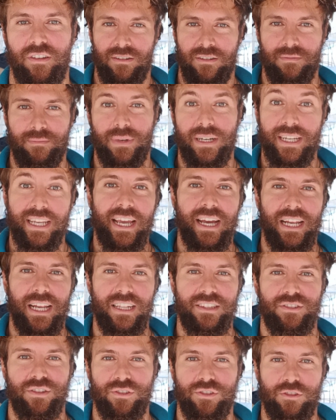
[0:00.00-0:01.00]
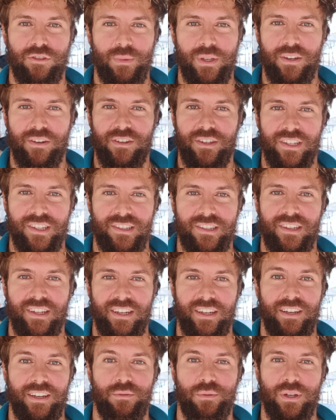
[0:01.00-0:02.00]
But yeah, let's also be honest.
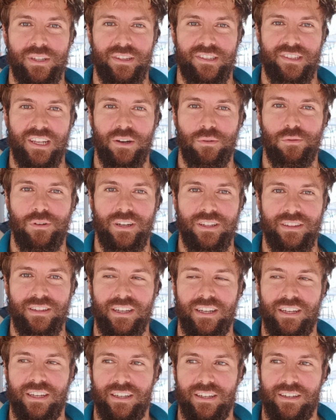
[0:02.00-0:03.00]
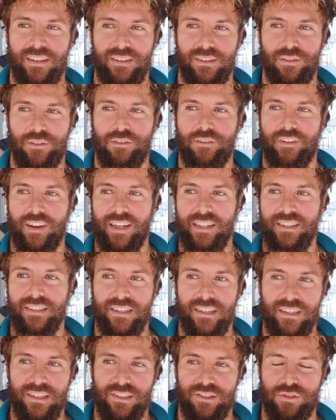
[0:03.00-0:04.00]
When someone offends
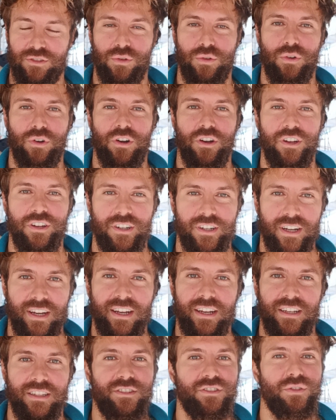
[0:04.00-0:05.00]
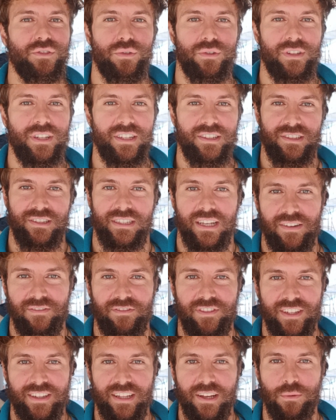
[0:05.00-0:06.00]
us or hurts us or does
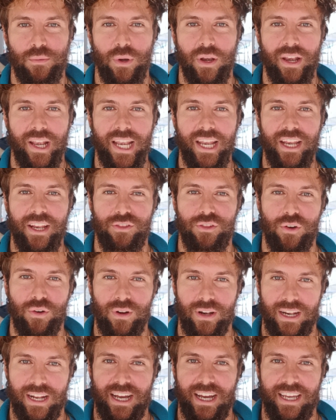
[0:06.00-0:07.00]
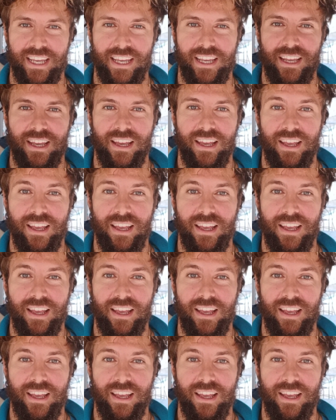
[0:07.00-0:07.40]
something that we really don't like,